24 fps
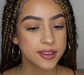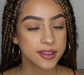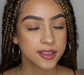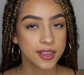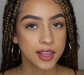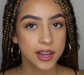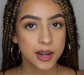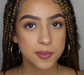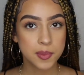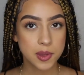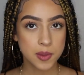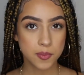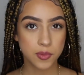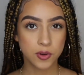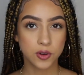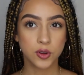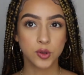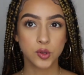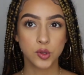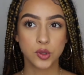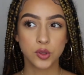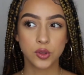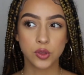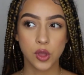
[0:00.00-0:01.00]
a lot of
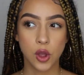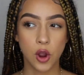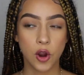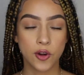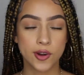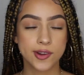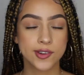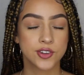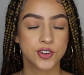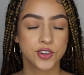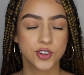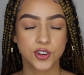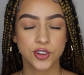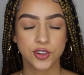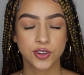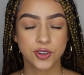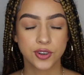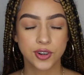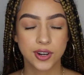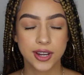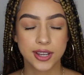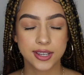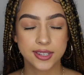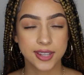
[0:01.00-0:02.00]
people aren't
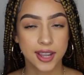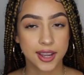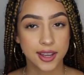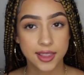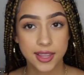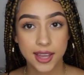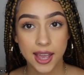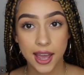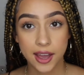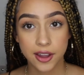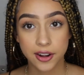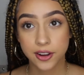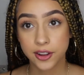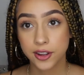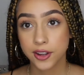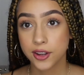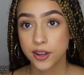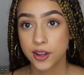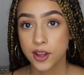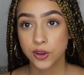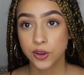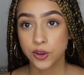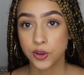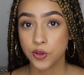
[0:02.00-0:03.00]
sure exactly how to
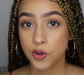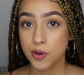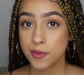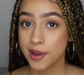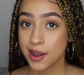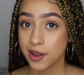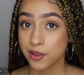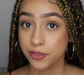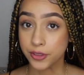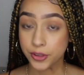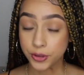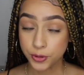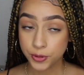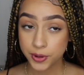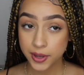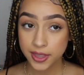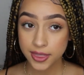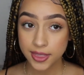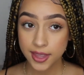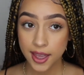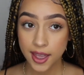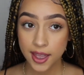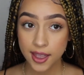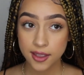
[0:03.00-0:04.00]
go about
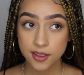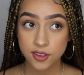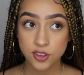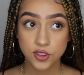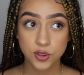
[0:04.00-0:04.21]
doing that.